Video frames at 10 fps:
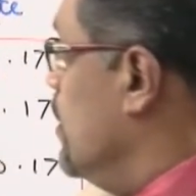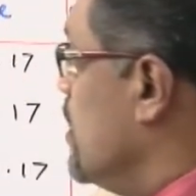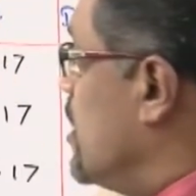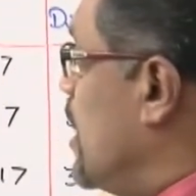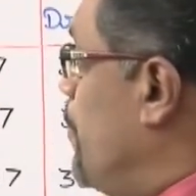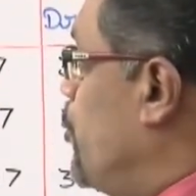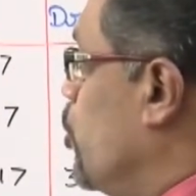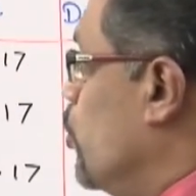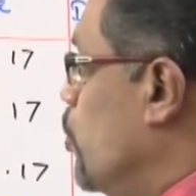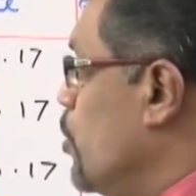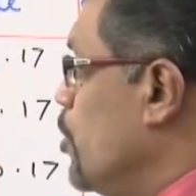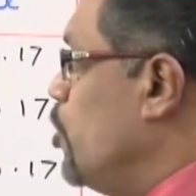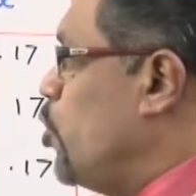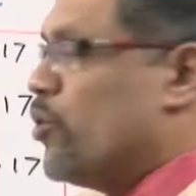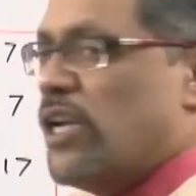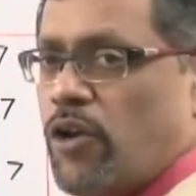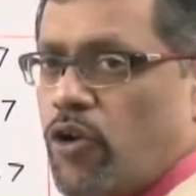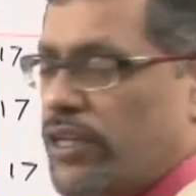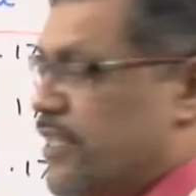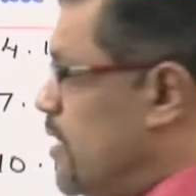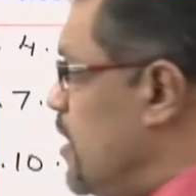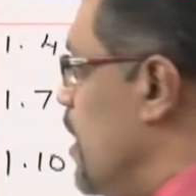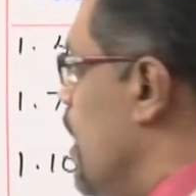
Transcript: Step 2. Total drawings.